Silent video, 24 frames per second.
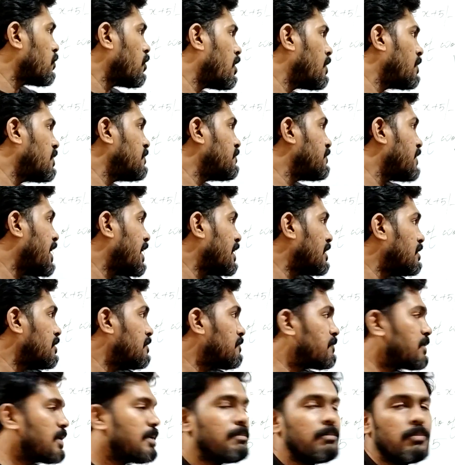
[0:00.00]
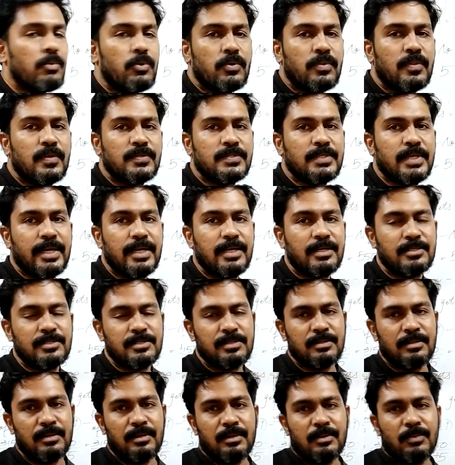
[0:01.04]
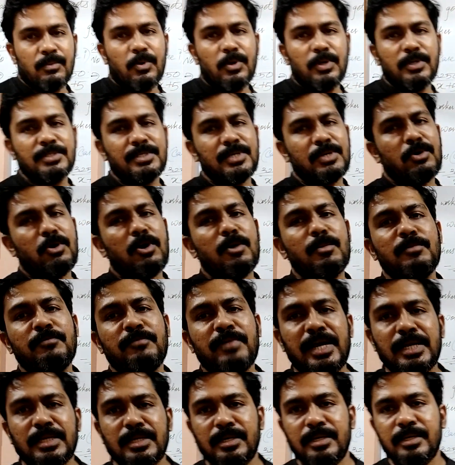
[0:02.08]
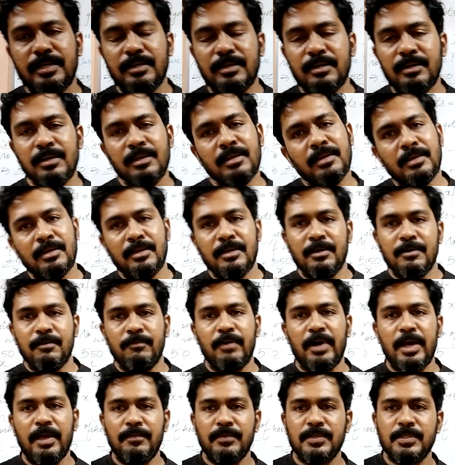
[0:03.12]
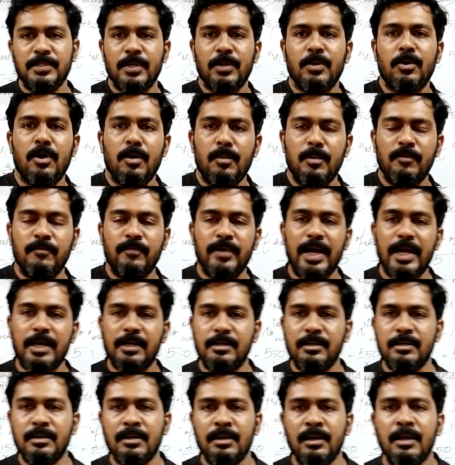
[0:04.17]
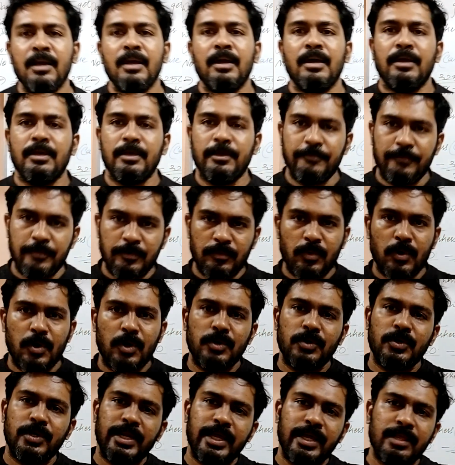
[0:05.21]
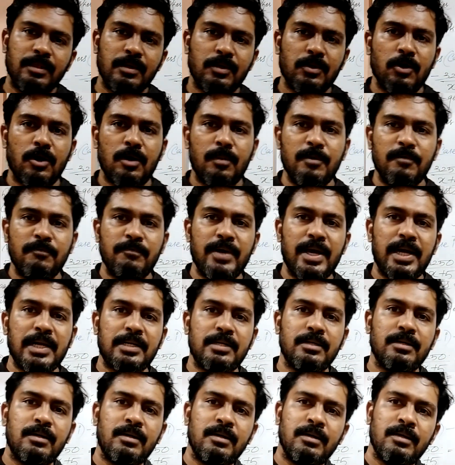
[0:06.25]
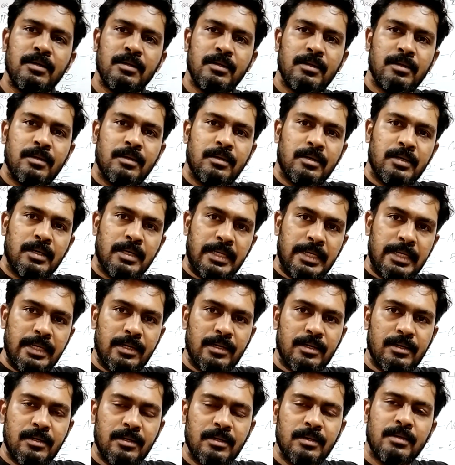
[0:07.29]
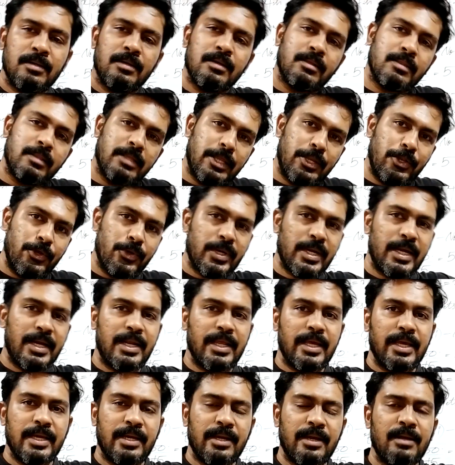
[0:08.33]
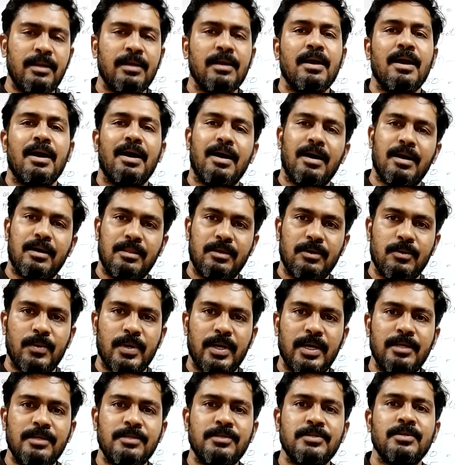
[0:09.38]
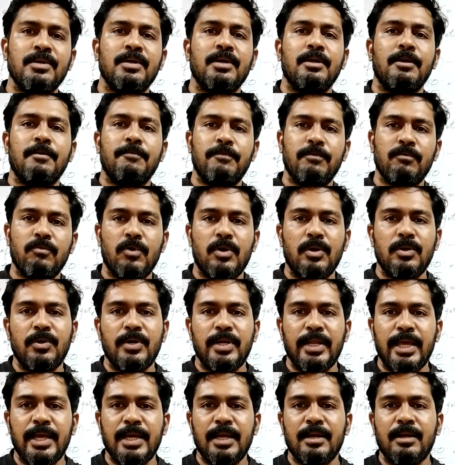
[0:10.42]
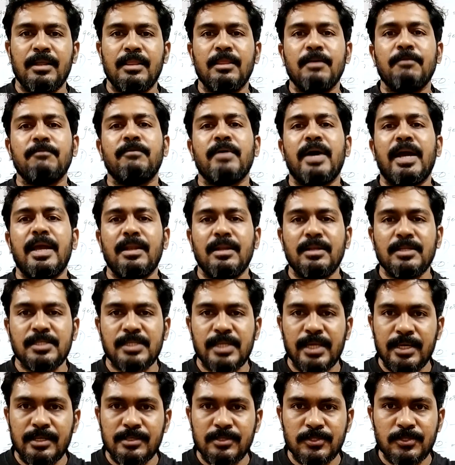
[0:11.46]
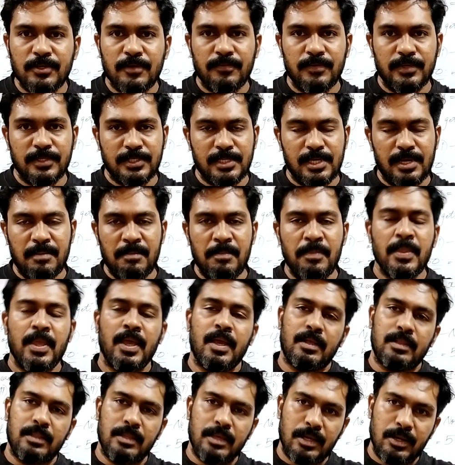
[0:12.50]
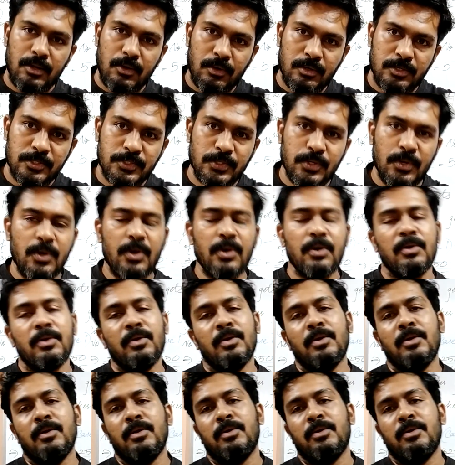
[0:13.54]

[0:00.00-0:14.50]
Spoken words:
common factor from both the sides. What is the common factor here? 5 is the common factor. If you want to take the common factor here, then you can take it. Otherwise, if you want to take it in the final stages of the sum, then also